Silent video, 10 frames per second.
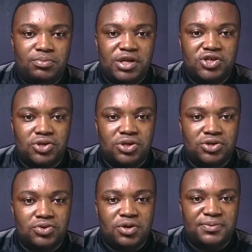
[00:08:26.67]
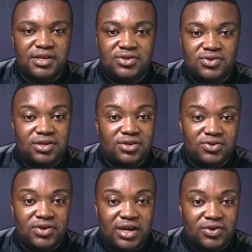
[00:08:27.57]
make sure you update to the
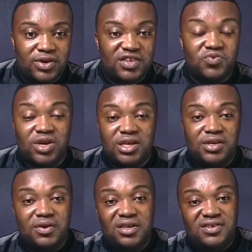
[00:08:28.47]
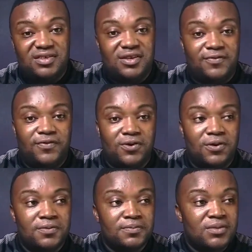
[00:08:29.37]
new iOS when it releases in the fall.